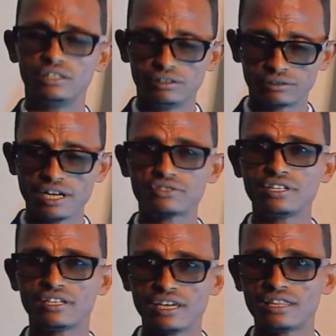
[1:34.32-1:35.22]

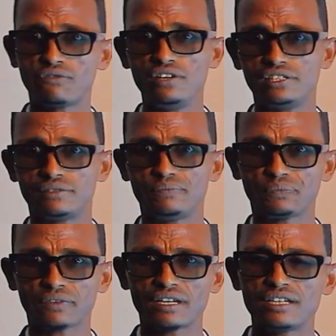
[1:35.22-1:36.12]
racing in the field.
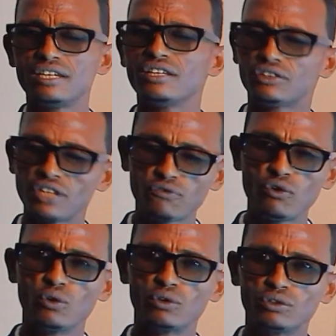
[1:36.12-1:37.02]

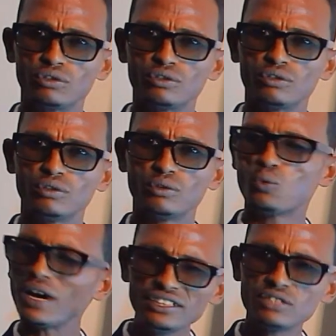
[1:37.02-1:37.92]
Therefore,
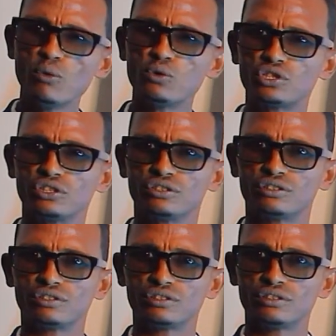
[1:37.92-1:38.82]
what is motion?
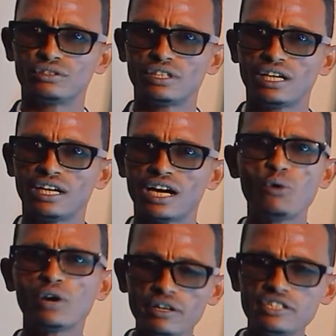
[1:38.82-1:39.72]
How
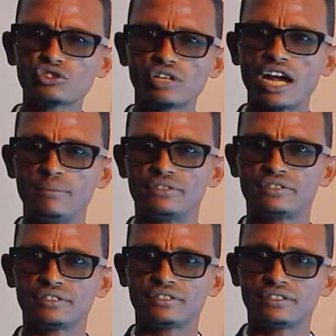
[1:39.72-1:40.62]
can you describe it?
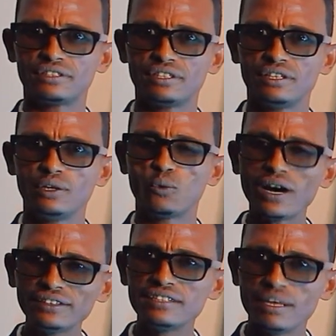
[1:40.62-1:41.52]
What
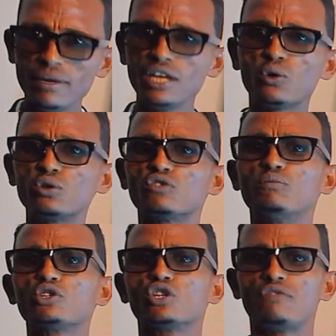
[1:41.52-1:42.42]
is the main cause of
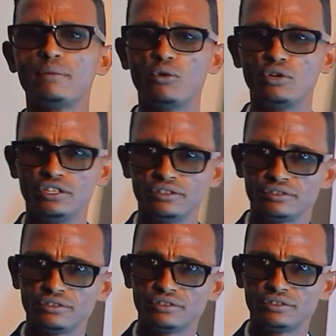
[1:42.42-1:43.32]
motion of a body?
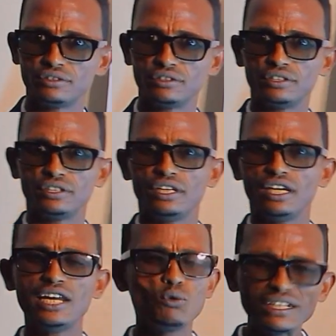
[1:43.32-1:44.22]

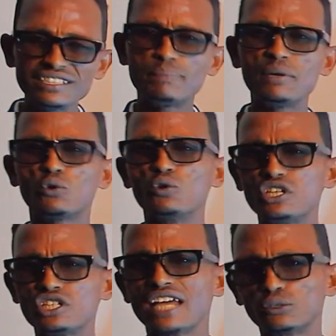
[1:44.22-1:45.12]
And what is the
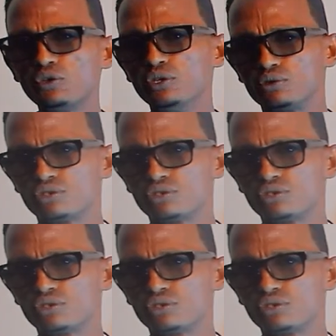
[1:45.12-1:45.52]
precondition that we use